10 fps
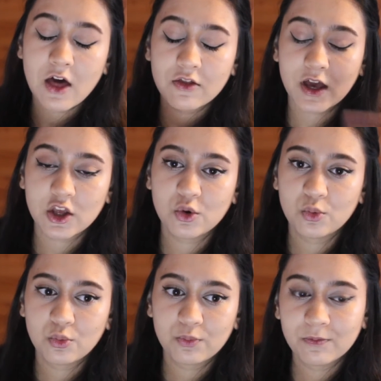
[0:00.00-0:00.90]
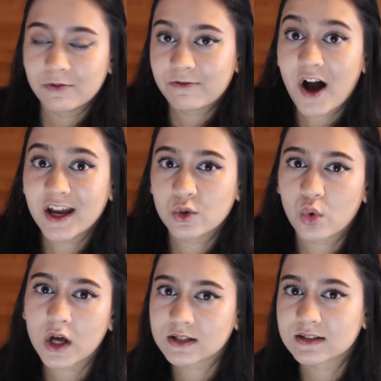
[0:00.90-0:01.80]
that you find
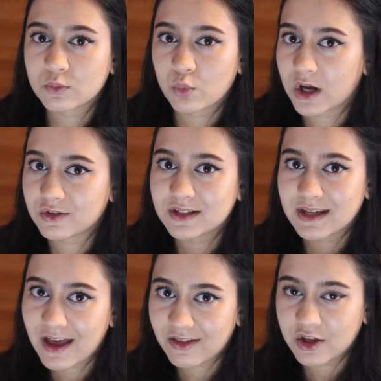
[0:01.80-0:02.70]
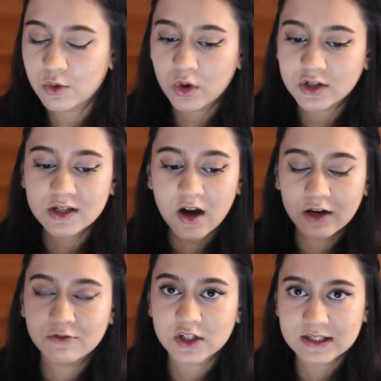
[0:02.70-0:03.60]
works well together. You want to kind
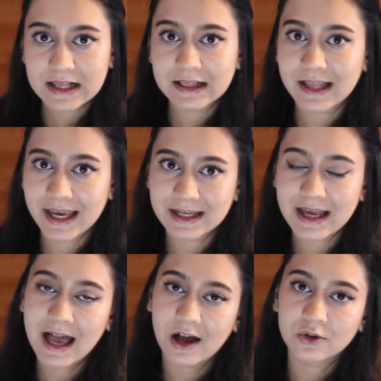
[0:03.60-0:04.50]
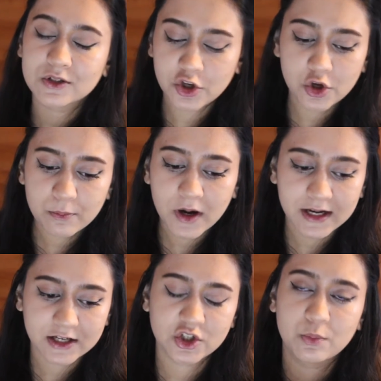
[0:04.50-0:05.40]
of just lay it out. You might
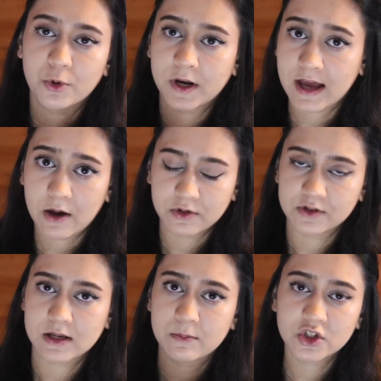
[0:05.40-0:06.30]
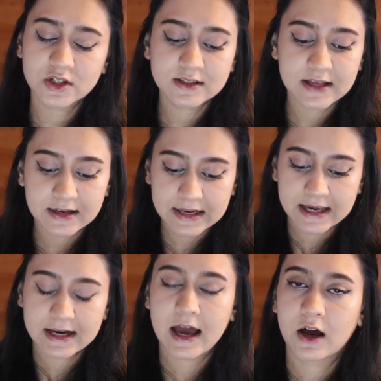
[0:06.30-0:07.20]
actually print out those images and lay
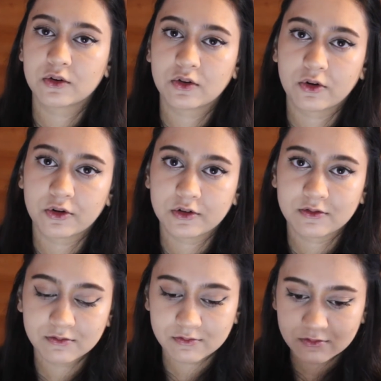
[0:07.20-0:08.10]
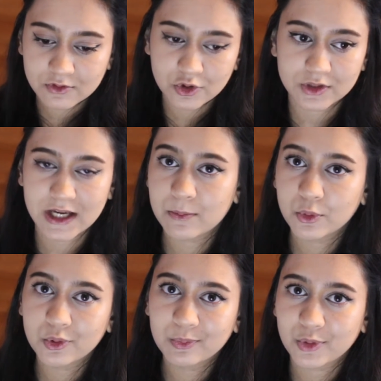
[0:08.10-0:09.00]
it out on your
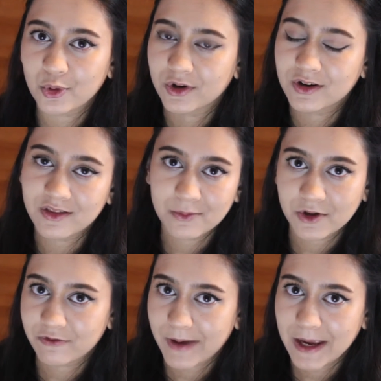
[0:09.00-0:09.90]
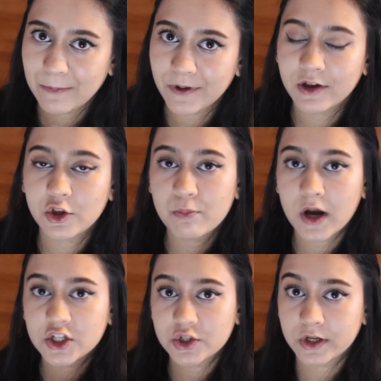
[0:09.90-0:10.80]
table or another bit of paper. You
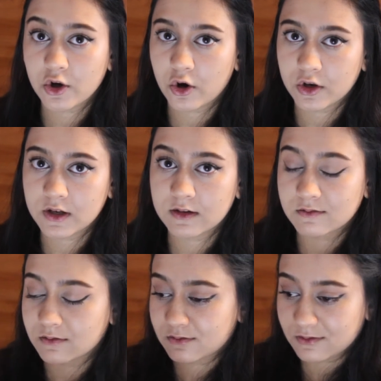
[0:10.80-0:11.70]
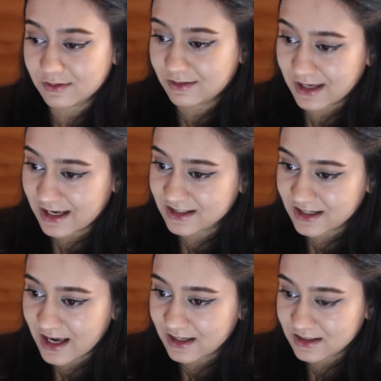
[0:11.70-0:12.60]
might do it on the
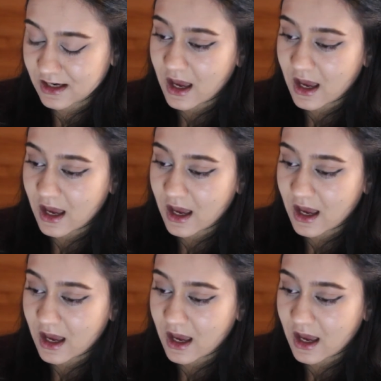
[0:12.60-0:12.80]
internet.